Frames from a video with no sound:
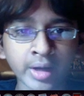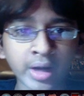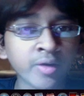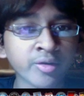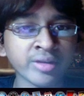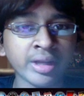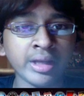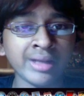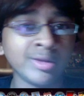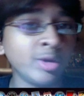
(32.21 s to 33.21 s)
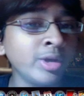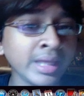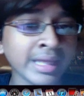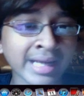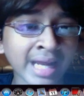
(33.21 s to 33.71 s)
understanding and
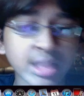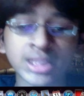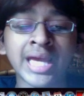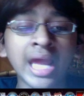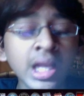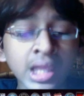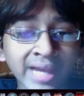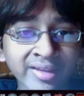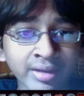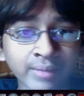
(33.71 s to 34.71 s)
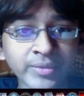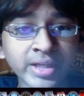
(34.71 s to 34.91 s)
looking and actually analyzing